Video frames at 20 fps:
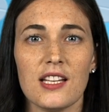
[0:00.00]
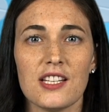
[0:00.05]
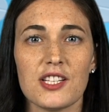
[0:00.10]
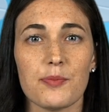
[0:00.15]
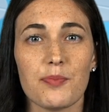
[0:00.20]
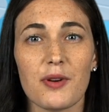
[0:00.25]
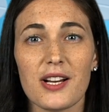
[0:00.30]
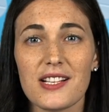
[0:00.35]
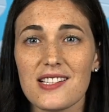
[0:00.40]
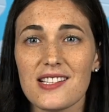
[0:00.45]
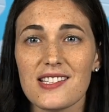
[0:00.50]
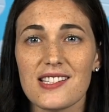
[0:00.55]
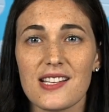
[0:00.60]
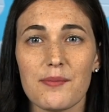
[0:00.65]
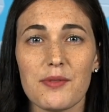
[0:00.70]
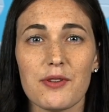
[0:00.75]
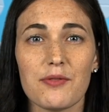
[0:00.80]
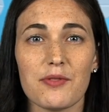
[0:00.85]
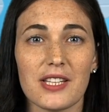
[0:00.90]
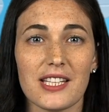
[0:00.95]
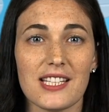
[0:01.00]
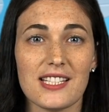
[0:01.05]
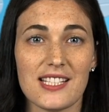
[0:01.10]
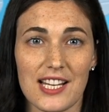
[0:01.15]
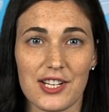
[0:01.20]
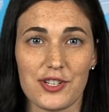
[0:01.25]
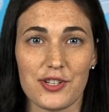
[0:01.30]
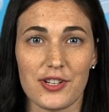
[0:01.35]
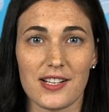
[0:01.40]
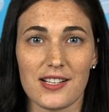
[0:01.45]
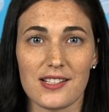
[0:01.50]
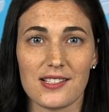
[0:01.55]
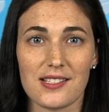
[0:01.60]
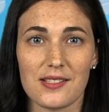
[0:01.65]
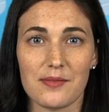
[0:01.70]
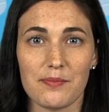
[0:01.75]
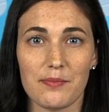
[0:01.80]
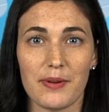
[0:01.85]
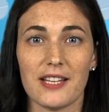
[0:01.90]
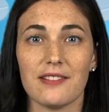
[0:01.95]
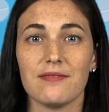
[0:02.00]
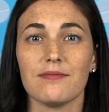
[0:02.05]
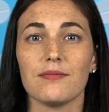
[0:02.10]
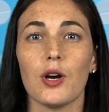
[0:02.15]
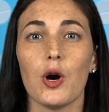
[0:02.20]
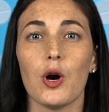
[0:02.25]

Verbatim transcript: Depressants can be really dangerous, but